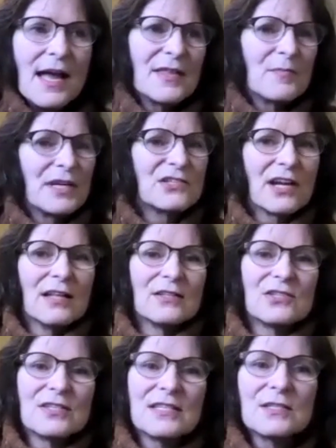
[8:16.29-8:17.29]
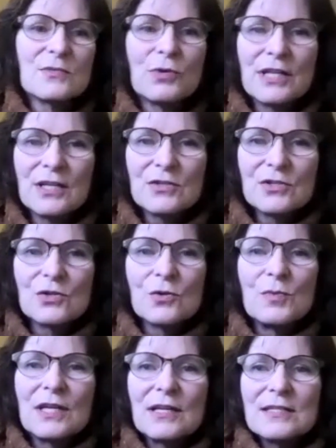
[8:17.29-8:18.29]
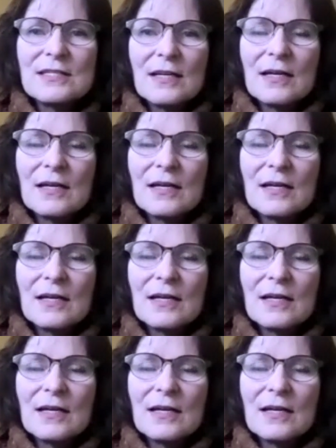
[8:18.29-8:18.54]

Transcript: The big challenge is what do you do? Because